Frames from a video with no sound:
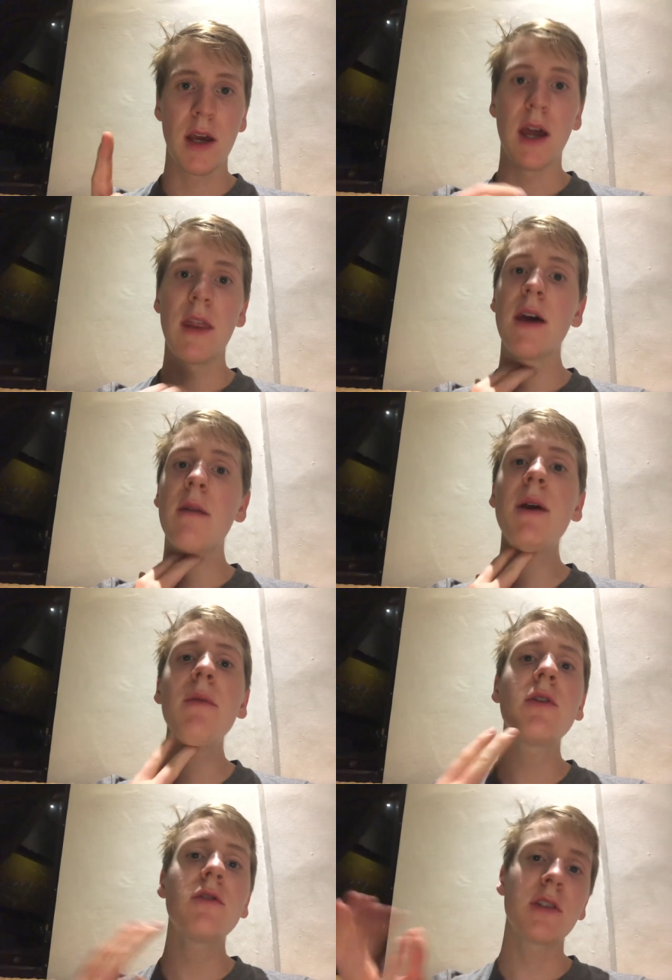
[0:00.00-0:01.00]
And then
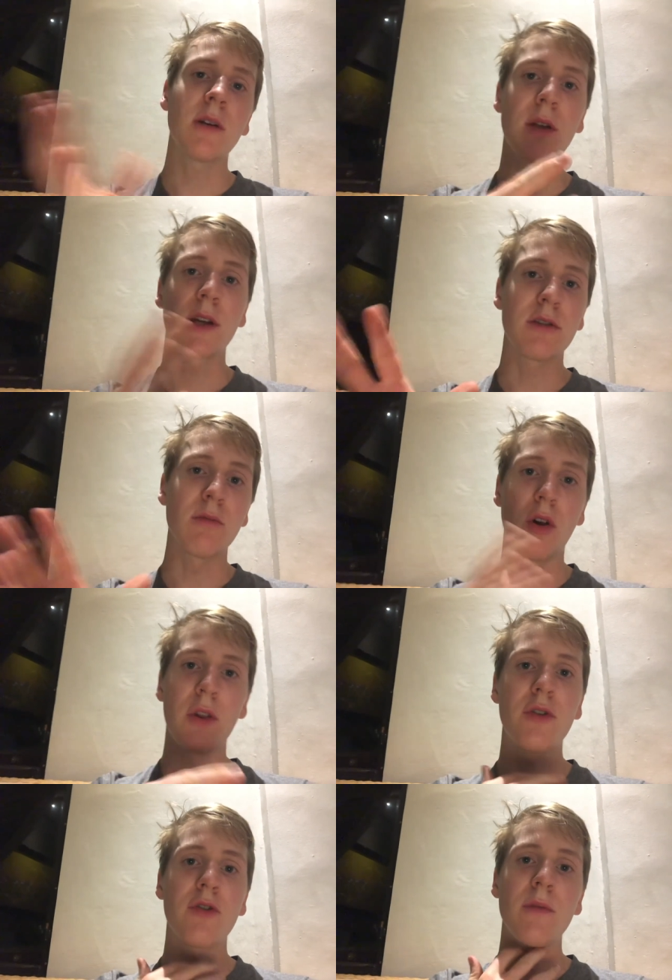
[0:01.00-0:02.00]
maybe do some like
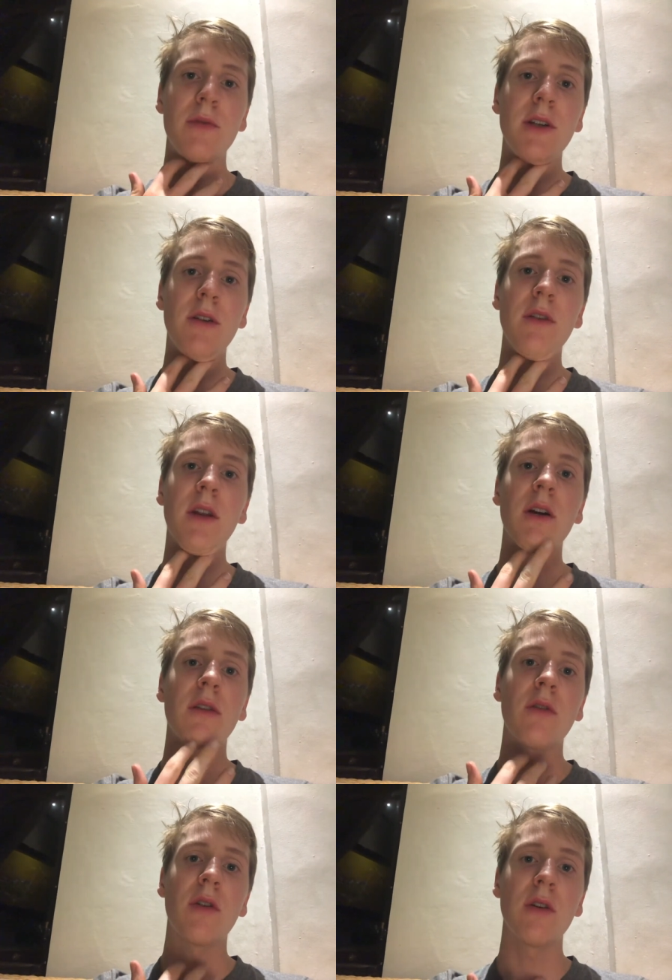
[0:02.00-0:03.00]
smaller trips here and there
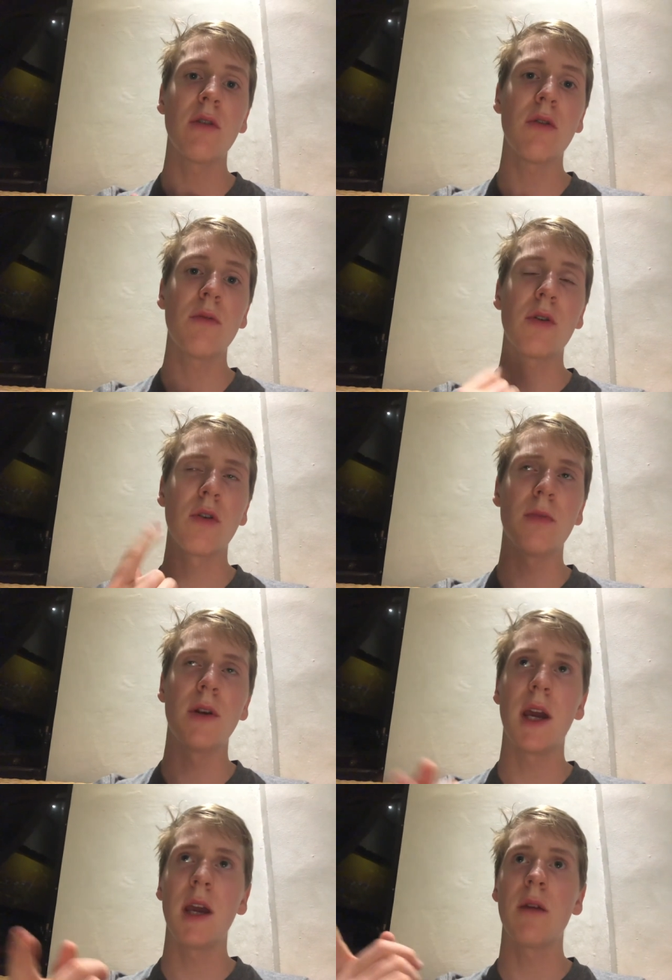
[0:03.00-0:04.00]
throughout Europe,
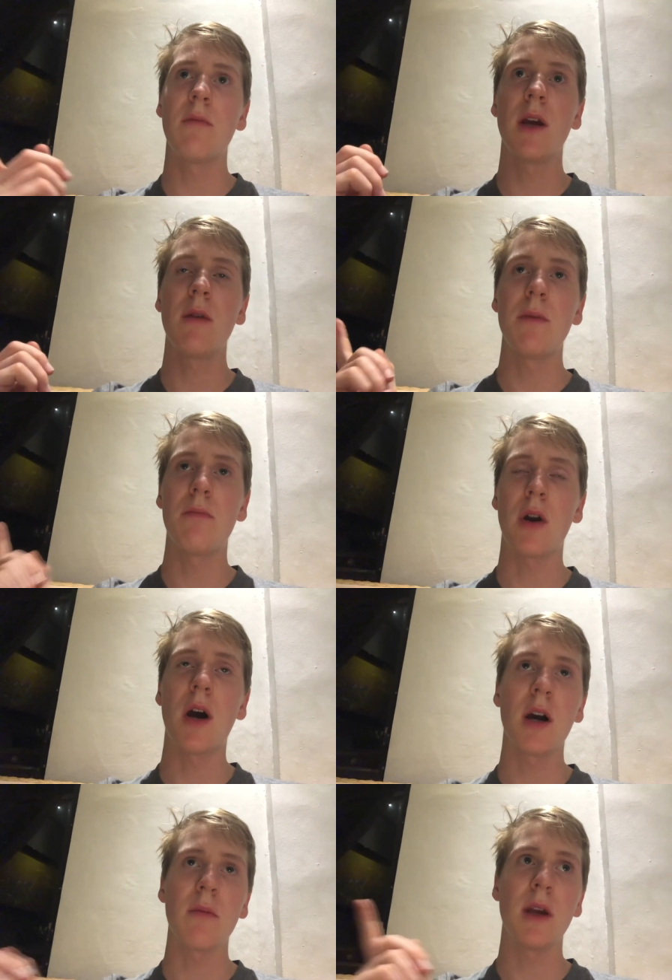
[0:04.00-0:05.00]
Copenhagen maybe,
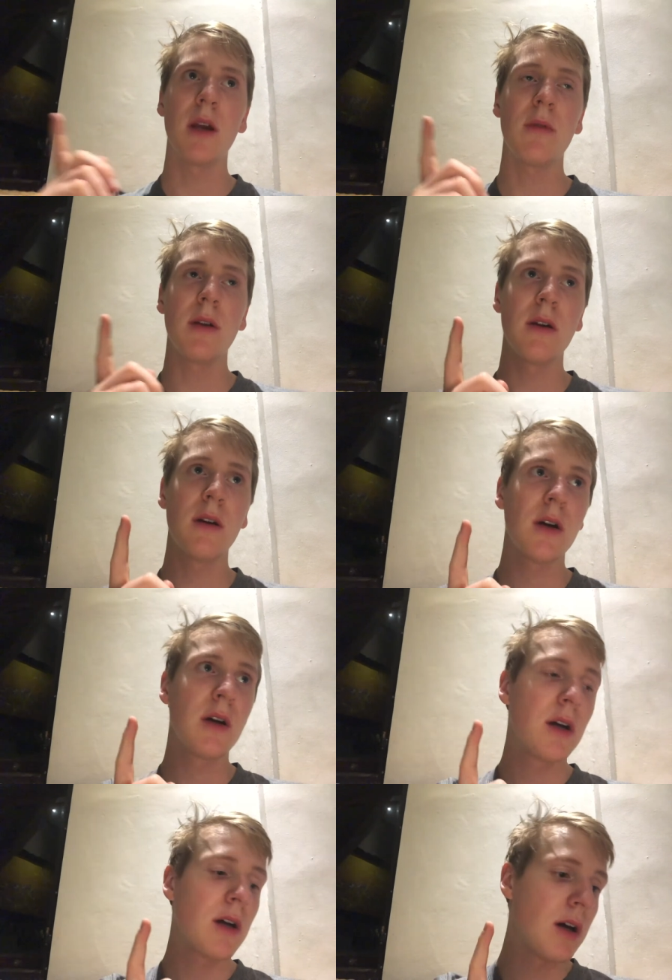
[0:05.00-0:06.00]
Prague maybe,
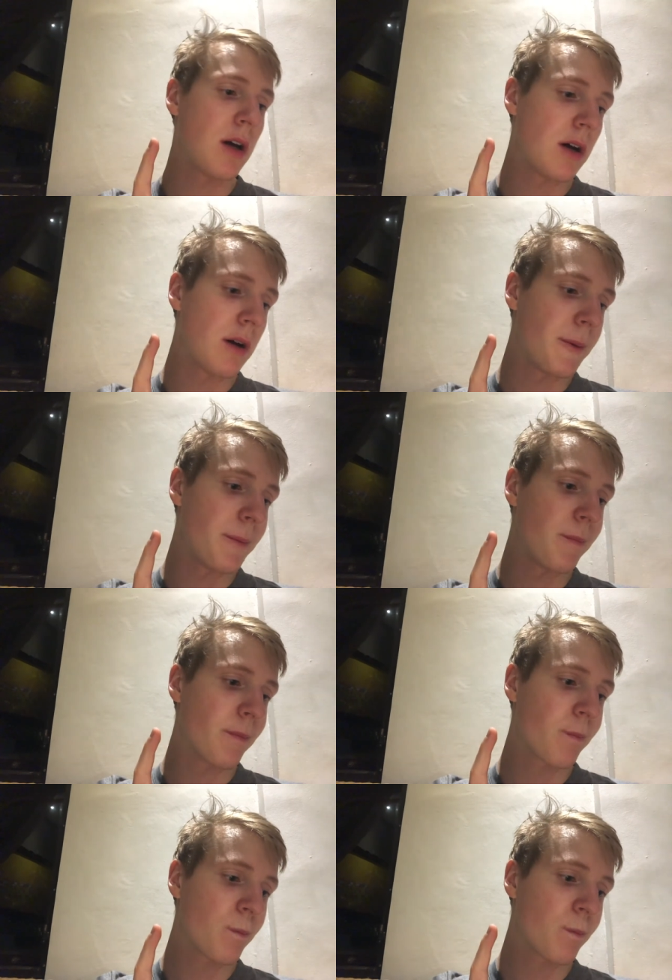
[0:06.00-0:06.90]
um,